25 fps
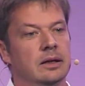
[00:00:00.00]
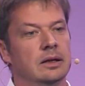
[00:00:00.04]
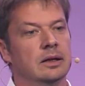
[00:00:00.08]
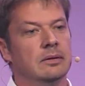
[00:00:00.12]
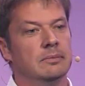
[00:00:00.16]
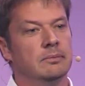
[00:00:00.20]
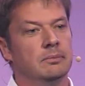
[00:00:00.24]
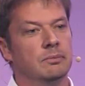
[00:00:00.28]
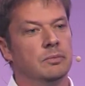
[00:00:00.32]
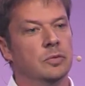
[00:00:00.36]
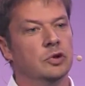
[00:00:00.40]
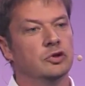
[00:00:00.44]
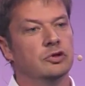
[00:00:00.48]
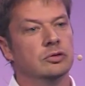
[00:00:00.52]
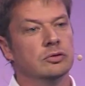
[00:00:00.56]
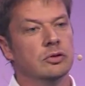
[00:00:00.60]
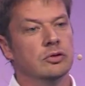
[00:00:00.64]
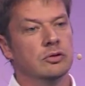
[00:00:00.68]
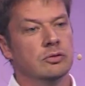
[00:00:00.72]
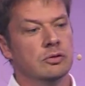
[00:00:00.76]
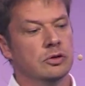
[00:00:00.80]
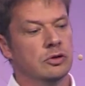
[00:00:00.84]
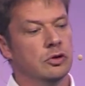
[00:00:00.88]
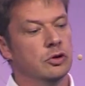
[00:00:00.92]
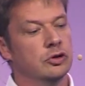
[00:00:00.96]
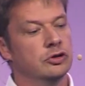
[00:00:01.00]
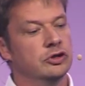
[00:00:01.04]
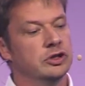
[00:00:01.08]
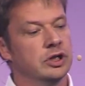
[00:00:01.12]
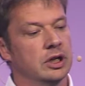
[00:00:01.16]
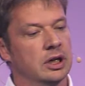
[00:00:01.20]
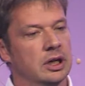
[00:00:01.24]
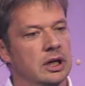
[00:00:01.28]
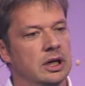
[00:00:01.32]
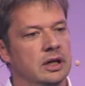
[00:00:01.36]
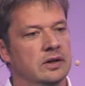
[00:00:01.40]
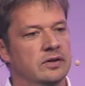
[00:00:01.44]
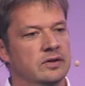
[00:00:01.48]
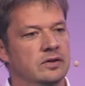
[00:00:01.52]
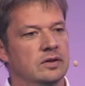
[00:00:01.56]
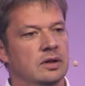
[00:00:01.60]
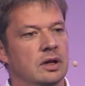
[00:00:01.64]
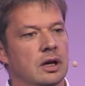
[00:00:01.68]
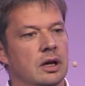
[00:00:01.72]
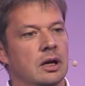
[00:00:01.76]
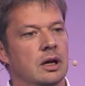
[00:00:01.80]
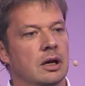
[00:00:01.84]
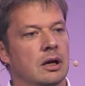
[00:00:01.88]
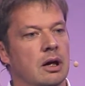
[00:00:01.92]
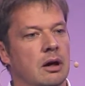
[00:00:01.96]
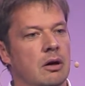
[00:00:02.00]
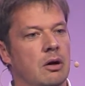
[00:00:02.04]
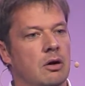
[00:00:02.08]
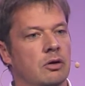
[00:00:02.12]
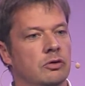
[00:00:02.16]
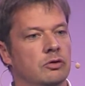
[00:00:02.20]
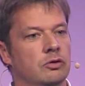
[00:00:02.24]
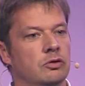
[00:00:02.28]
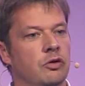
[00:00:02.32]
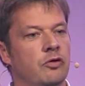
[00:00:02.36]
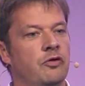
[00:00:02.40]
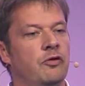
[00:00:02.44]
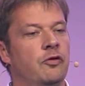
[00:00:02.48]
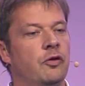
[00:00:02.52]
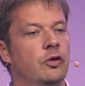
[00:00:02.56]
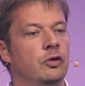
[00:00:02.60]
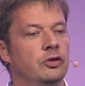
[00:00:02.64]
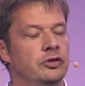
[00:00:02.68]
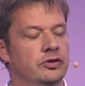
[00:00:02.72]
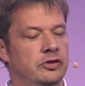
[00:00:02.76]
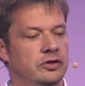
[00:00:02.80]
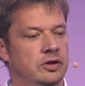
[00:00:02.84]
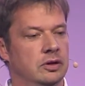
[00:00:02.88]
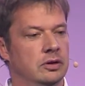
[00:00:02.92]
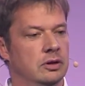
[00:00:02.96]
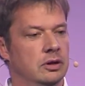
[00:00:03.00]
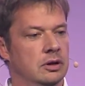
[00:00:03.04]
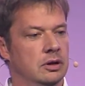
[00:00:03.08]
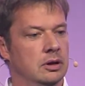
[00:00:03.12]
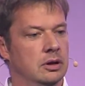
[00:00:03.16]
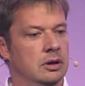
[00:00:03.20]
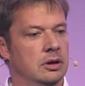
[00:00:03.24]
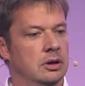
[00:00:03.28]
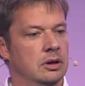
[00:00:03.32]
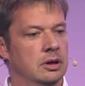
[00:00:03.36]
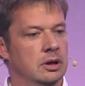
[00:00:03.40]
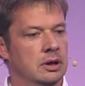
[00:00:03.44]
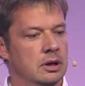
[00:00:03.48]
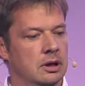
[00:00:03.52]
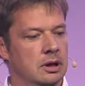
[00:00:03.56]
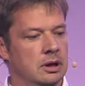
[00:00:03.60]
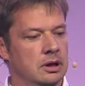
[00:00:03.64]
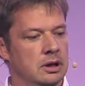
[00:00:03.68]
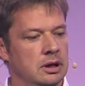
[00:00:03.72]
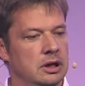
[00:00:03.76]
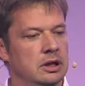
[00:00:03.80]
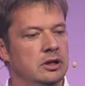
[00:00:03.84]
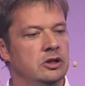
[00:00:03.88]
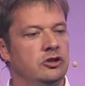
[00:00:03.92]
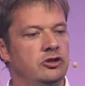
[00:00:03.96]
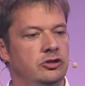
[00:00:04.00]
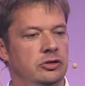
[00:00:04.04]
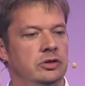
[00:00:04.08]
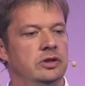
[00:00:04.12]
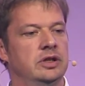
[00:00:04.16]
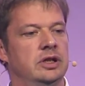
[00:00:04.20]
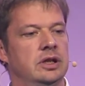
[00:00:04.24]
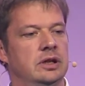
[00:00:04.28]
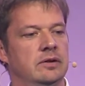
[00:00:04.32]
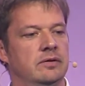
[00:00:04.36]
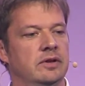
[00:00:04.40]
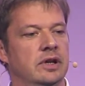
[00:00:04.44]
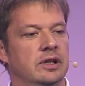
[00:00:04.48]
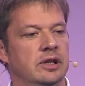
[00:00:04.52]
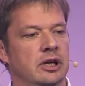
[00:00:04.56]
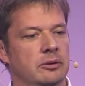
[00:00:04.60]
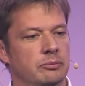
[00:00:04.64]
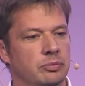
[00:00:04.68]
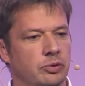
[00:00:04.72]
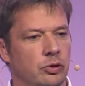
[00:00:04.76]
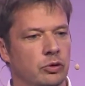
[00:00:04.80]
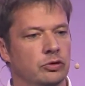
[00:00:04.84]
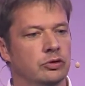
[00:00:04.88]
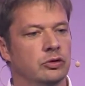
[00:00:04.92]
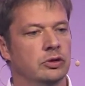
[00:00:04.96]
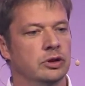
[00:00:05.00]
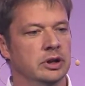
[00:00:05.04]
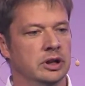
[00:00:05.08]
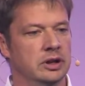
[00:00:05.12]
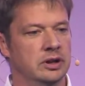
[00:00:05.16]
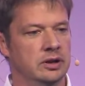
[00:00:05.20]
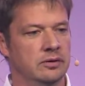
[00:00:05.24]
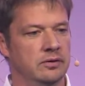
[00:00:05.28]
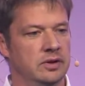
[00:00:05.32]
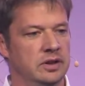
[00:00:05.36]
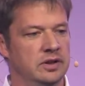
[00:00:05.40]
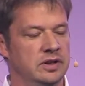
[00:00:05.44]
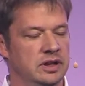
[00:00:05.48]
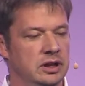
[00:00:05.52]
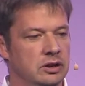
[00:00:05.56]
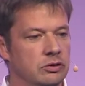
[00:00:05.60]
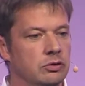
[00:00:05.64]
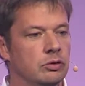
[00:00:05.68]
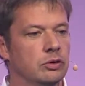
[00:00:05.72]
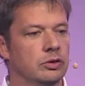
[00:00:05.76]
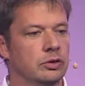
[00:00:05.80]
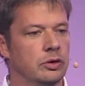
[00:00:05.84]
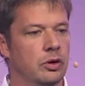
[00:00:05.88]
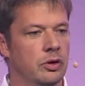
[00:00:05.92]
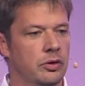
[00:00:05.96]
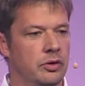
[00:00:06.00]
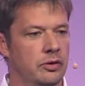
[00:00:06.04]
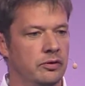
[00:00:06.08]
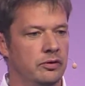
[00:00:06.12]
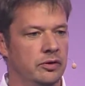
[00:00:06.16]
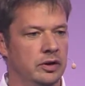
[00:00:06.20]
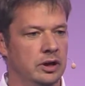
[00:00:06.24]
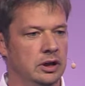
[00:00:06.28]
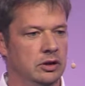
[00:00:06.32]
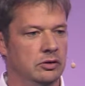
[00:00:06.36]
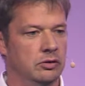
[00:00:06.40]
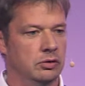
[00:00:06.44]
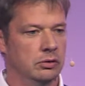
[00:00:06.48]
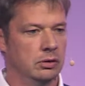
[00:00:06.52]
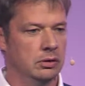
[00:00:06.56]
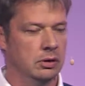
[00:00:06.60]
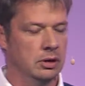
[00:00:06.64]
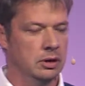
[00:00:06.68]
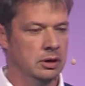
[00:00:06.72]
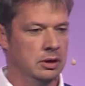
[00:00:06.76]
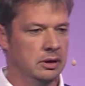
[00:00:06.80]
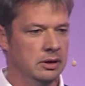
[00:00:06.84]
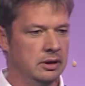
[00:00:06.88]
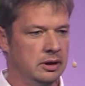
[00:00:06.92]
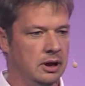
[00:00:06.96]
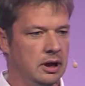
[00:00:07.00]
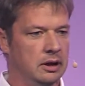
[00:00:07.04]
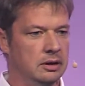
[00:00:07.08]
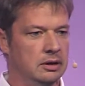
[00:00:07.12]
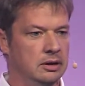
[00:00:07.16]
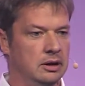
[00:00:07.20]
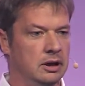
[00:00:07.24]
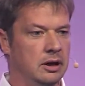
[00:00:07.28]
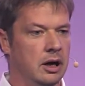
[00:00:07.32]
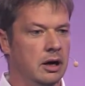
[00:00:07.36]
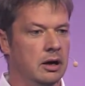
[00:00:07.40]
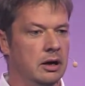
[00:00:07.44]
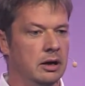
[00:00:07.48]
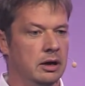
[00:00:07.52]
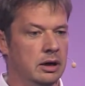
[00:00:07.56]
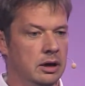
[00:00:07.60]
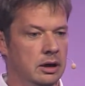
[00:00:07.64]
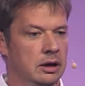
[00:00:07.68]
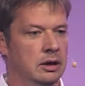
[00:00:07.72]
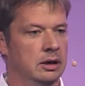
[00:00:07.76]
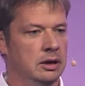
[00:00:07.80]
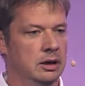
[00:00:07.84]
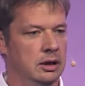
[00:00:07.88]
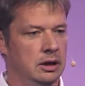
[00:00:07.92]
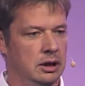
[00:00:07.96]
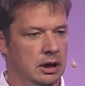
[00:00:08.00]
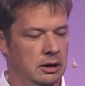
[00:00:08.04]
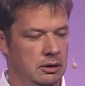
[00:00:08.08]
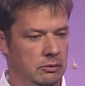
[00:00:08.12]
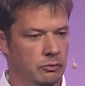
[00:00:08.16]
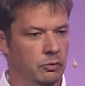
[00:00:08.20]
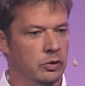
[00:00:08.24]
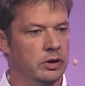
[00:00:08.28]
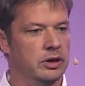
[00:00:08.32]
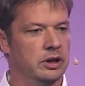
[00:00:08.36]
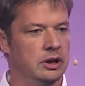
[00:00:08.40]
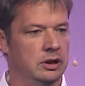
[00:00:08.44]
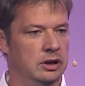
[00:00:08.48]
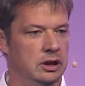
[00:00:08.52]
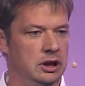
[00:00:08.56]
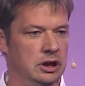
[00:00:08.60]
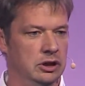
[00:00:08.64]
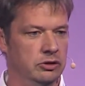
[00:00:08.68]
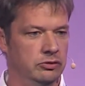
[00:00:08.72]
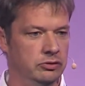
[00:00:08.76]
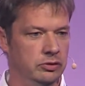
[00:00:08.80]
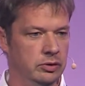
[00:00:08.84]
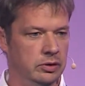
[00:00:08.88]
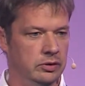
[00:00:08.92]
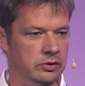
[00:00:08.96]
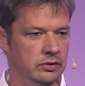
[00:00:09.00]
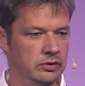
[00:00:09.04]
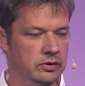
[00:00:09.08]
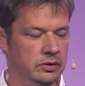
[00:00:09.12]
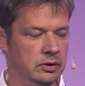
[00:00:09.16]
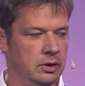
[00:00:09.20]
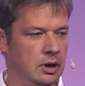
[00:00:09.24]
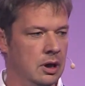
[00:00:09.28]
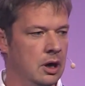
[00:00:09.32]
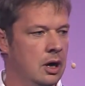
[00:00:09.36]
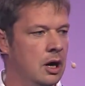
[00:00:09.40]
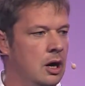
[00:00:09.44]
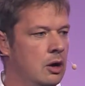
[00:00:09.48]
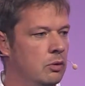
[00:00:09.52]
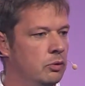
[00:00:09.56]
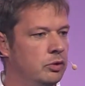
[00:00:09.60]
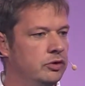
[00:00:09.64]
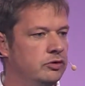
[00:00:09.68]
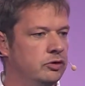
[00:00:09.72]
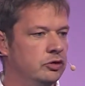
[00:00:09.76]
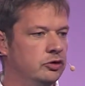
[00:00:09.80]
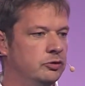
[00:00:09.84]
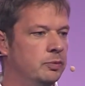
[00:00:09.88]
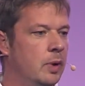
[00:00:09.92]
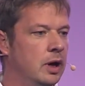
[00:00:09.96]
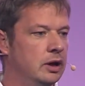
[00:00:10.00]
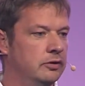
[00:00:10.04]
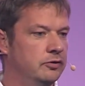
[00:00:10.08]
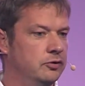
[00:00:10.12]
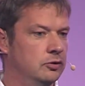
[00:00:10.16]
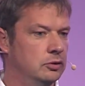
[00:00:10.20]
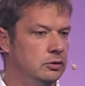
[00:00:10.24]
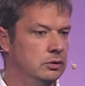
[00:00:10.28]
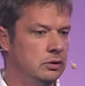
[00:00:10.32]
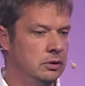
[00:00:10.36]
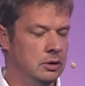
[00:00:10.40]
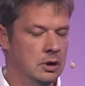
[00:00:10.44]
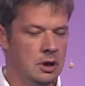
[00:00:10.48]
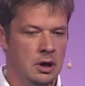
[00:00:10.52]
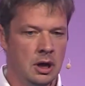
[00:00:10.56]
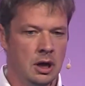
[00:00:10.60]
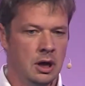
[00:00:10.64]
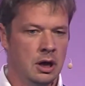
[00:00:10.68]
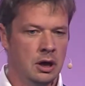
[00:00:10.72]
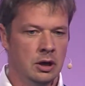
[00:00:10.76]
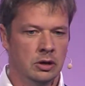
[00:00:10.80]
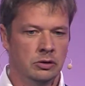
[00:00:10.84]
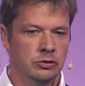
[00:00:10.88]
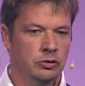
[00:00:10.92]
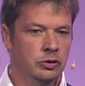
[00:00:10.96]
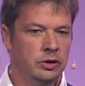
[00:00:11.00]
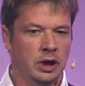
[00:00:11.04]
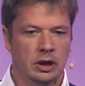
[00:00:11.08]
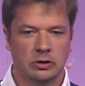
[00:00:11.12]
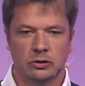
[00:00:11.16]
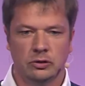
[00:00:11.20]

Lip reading: Motor Coach is the first initiative that had brought connectivity to another vehicle than car within the insurance. With the smartphone, you can